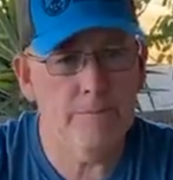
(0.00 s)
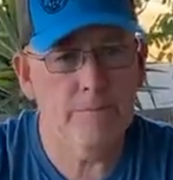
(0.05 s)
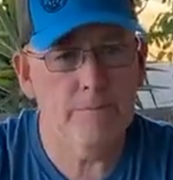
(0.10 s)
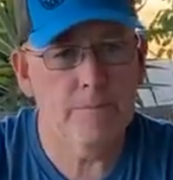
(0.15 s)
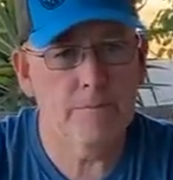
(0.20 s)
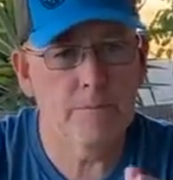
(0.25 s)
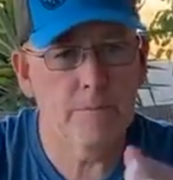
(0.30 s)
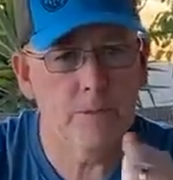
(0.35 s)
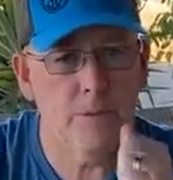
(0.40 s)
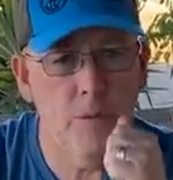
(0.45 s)

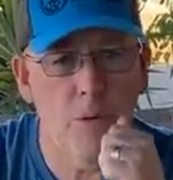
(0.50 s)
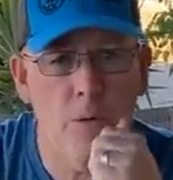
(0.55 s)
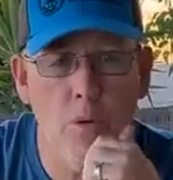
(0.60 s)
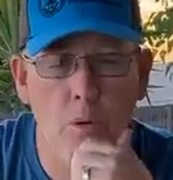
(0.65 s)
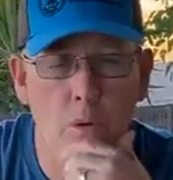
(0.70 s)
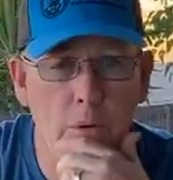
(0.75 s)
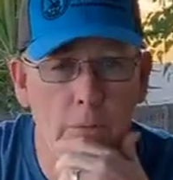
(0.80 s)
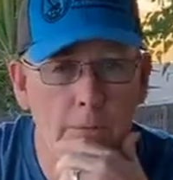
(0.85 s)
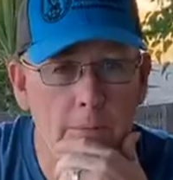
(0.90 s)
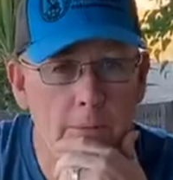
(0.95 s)
Richard
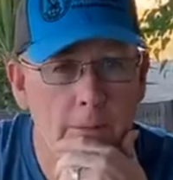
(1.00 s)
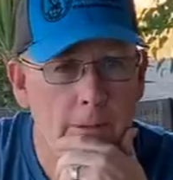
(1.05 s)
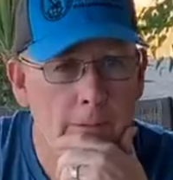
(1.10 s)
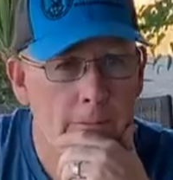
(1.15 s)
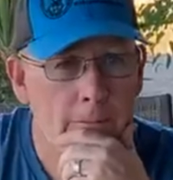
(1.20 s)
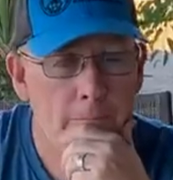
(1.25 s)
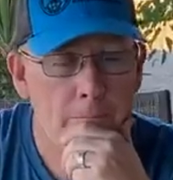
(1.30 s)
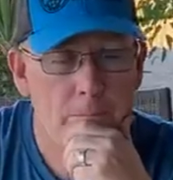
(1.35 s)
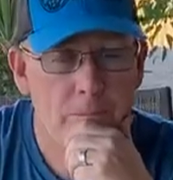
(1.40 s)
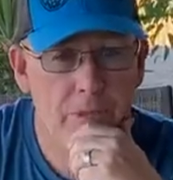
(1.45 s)
cool. Barclay.
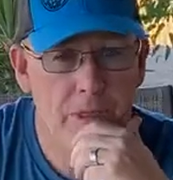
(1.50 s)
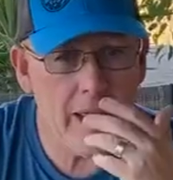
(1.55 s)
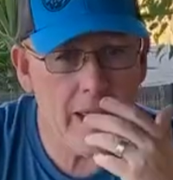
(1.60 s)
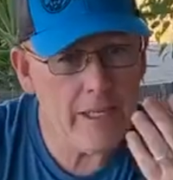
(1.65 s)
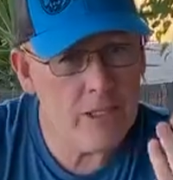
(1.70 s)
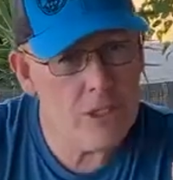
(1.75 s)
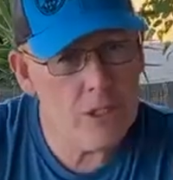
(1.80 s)
Thanks